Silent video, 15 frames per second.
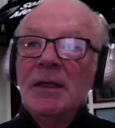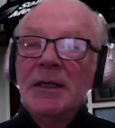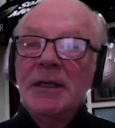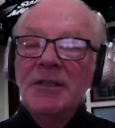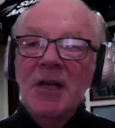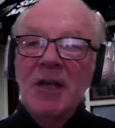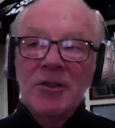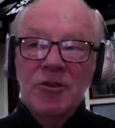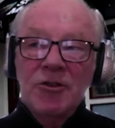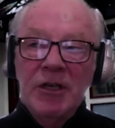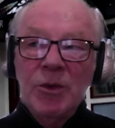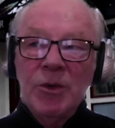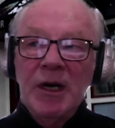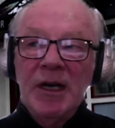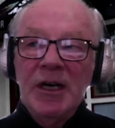it does
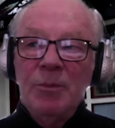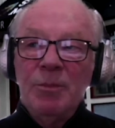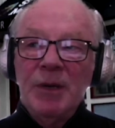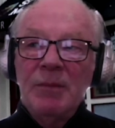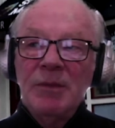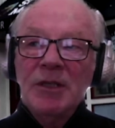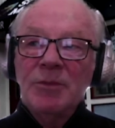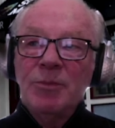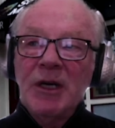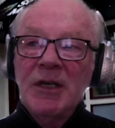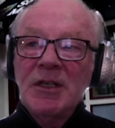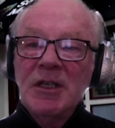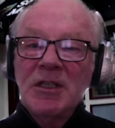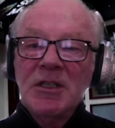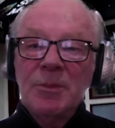require public
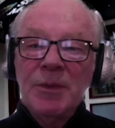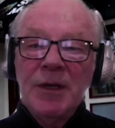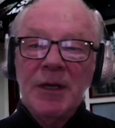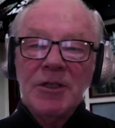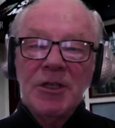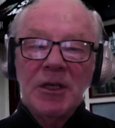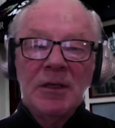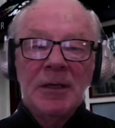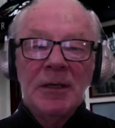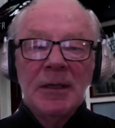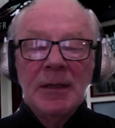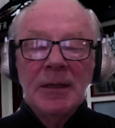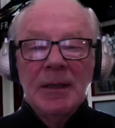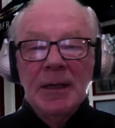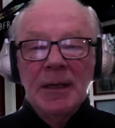participation
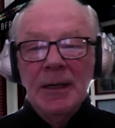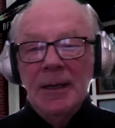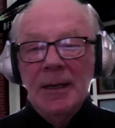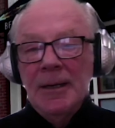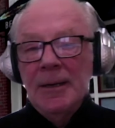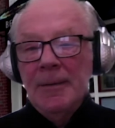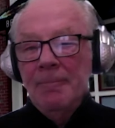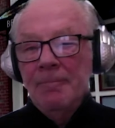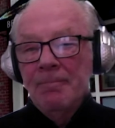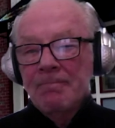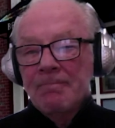um,